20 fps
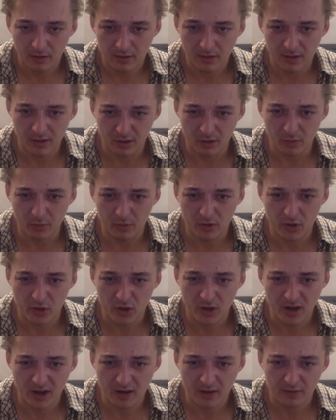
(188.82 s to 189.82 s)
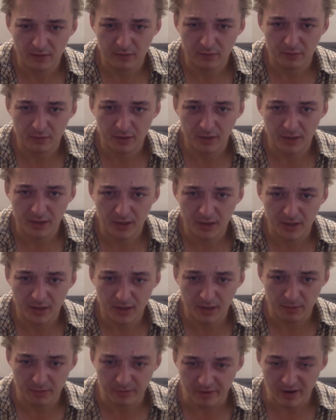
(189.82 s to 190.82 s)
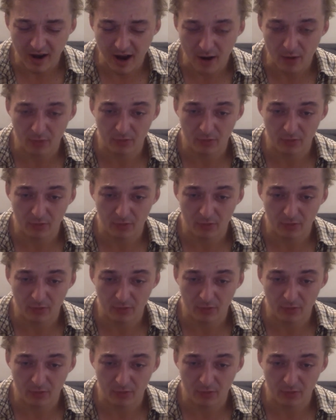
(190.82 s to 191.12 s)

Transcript: there's a lot we'd share, really, in terms of our